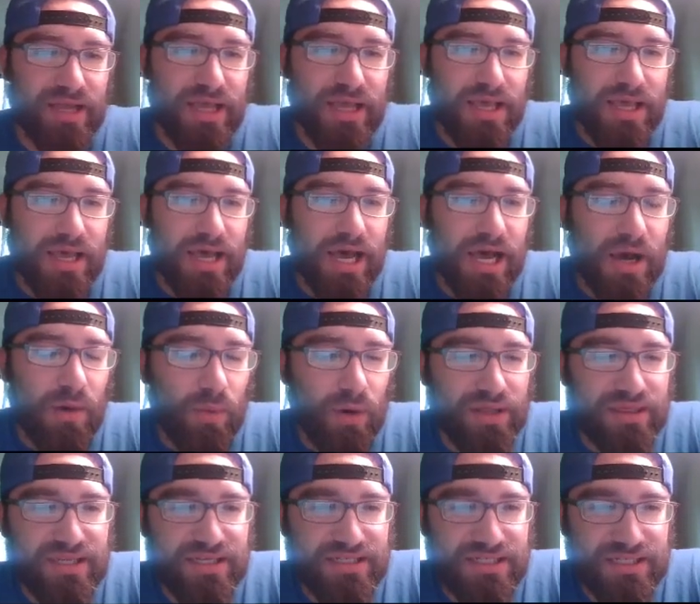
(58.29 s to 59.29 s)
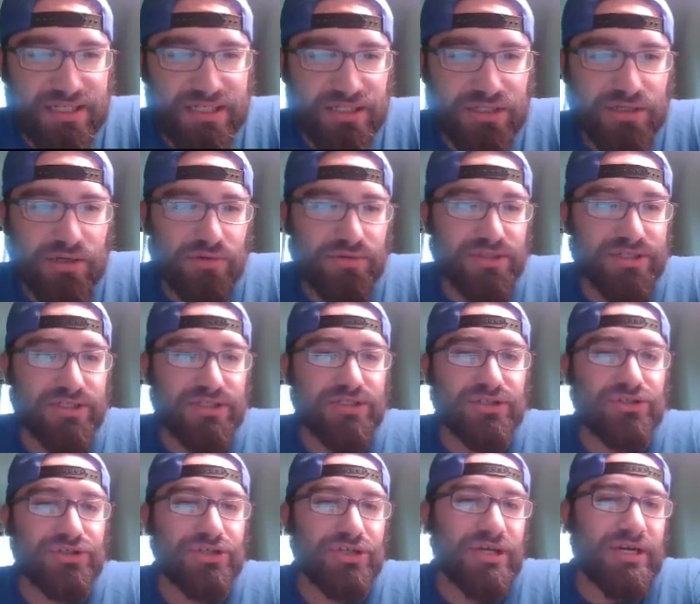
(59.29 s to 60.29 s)
What this is, though, this is a
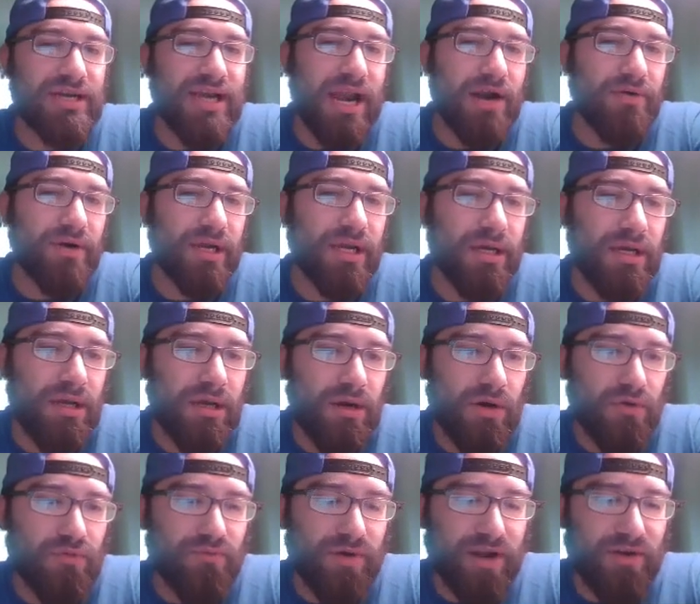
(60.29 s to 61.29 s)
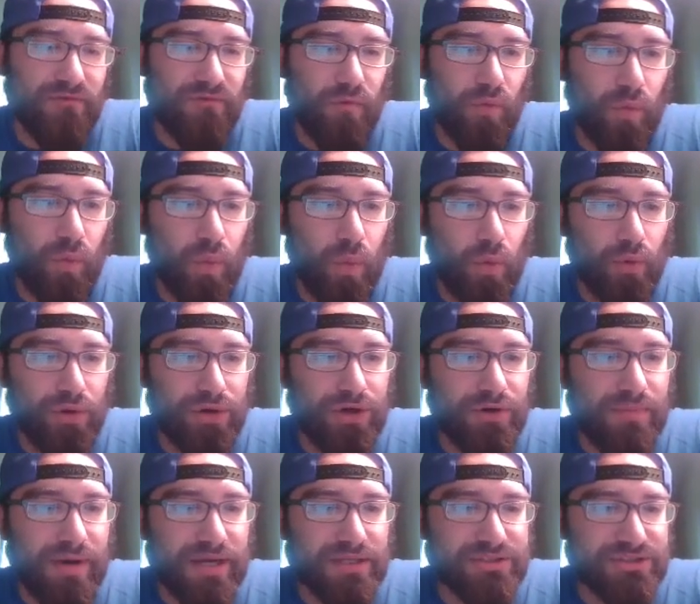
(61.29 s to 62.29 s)
generic rank 4 warrior
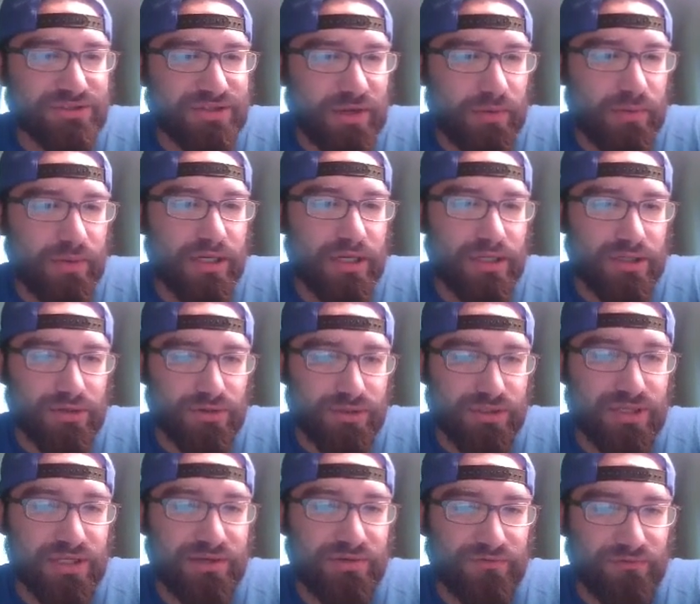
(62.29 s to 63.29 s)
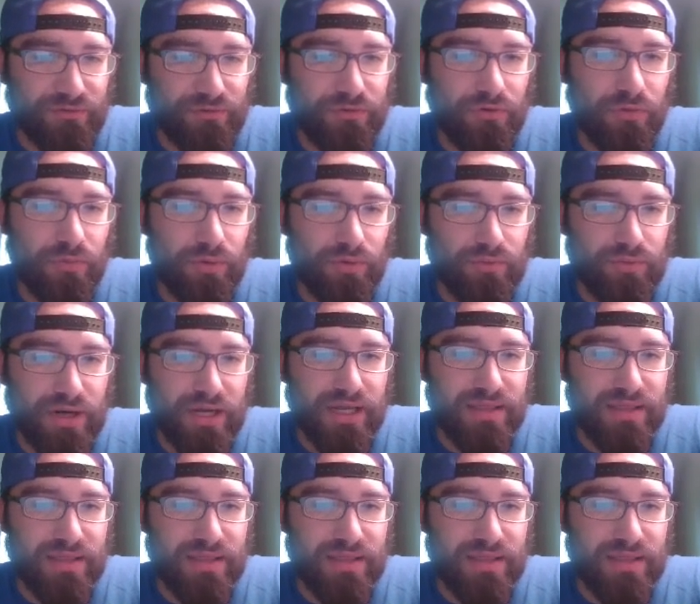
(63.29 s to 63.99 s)
monster that we can use in Infernoble, right?